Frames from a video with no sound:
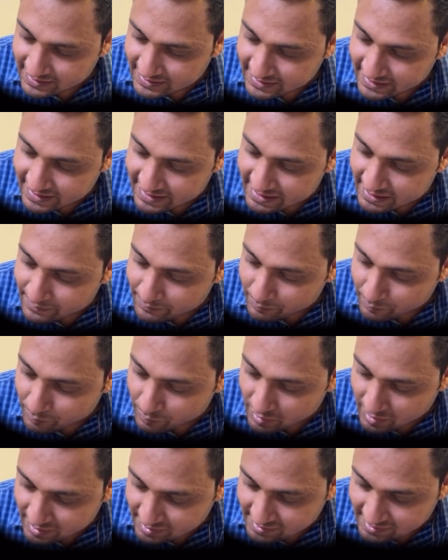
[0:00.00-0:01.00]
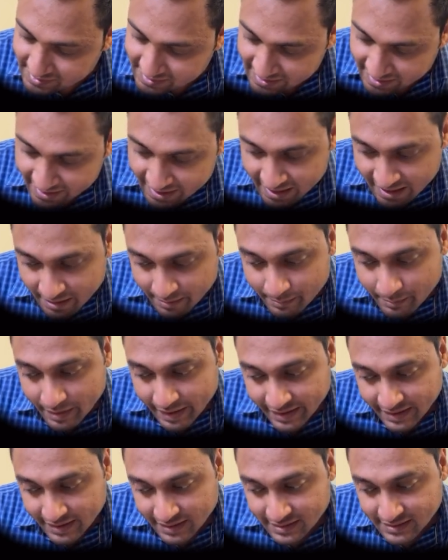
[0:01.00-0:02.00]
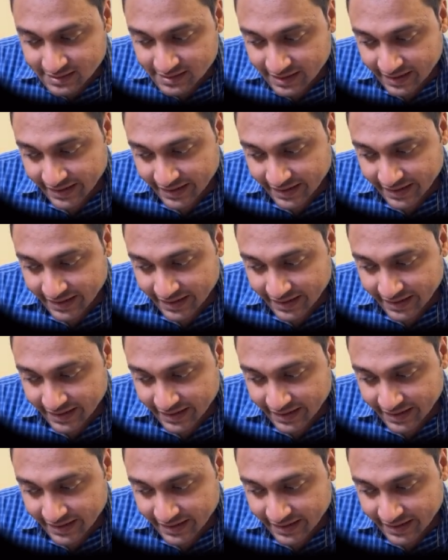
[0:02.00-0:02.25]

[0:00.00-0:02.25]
t plus a minus